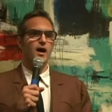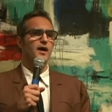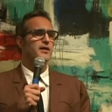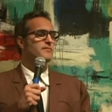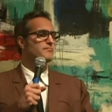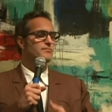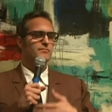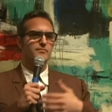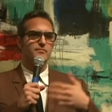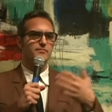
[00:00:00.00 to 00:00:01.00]
I
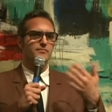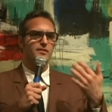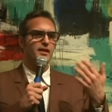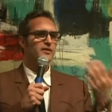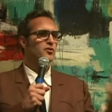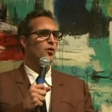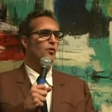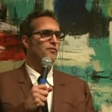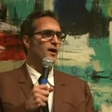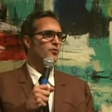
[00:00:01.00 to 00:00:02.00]
let
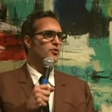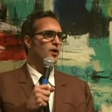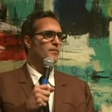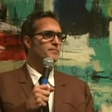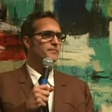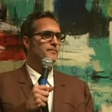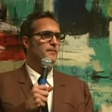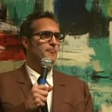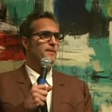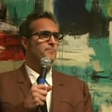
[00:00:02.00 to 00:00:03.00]
go of outcome.
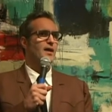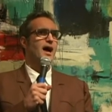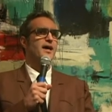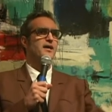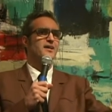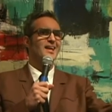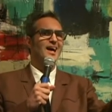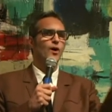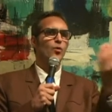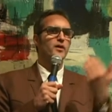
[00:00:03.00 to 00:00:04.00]
I
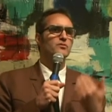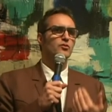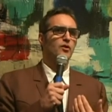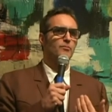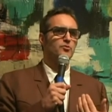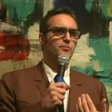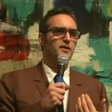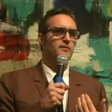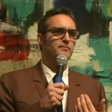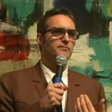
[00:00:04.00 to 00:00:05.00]
allow it to come to
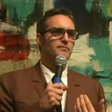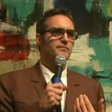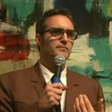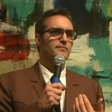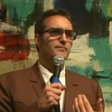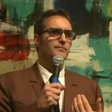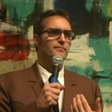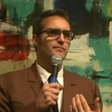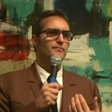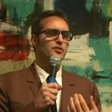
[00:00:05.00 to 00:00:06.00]
me,
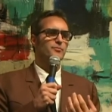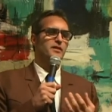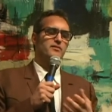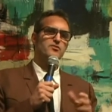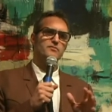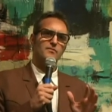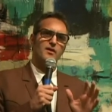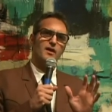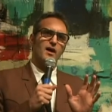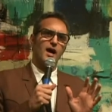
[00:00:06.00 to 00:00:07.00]
which means
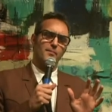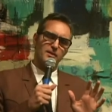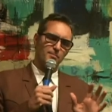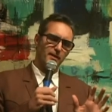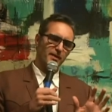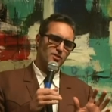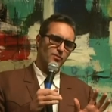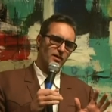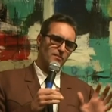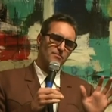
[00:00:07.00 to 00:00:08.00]
I'm in a place
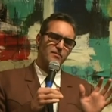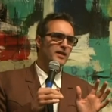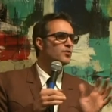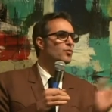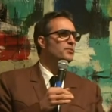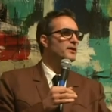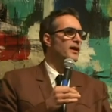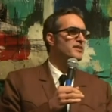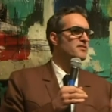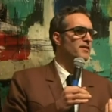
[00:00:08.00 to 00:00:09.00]
where it would be
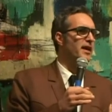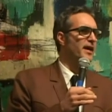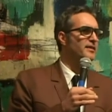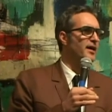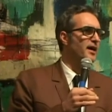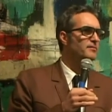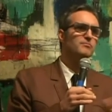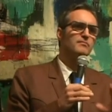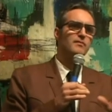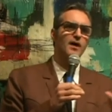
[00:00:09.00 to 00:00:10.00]
nice if I had that.
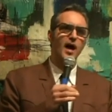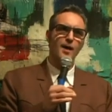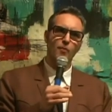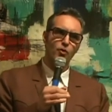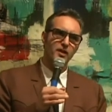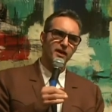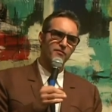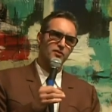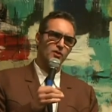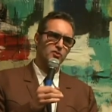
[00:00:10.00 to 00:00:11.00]
I'm okay if
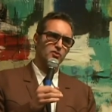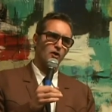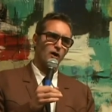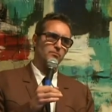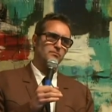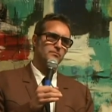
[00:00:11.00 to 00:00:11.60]
it doesn't come.